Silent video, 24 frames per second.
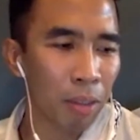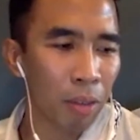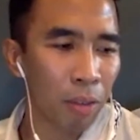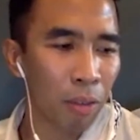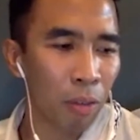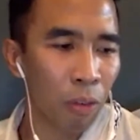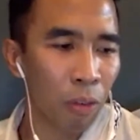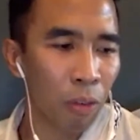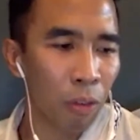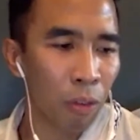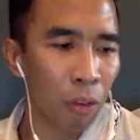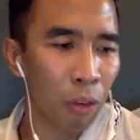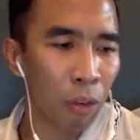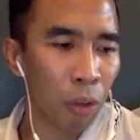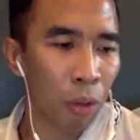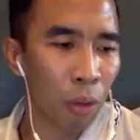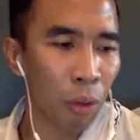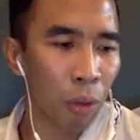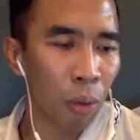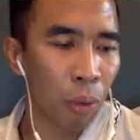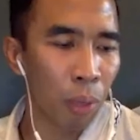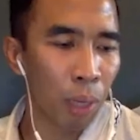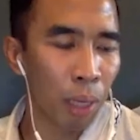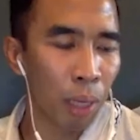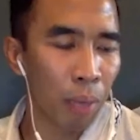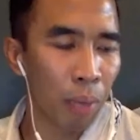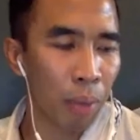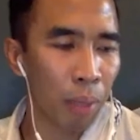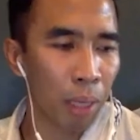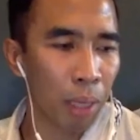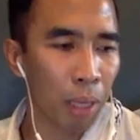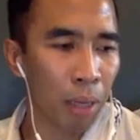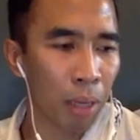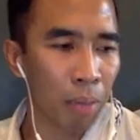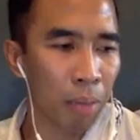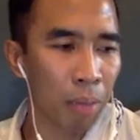for you, when
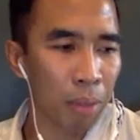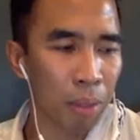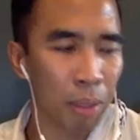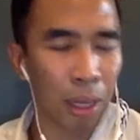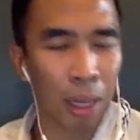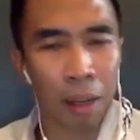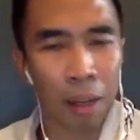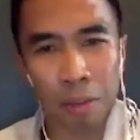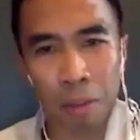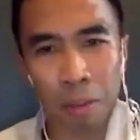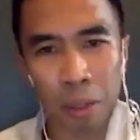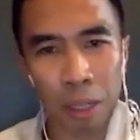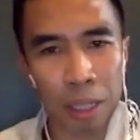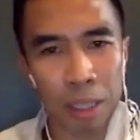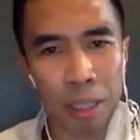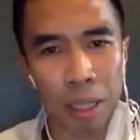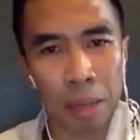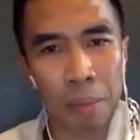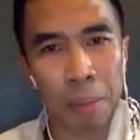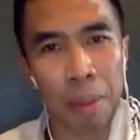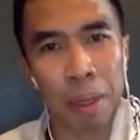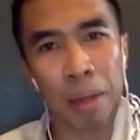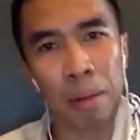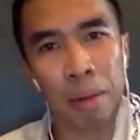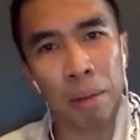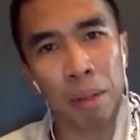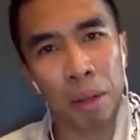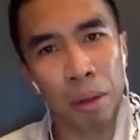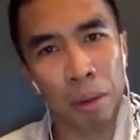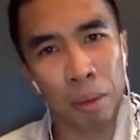it comes to, I love what you said about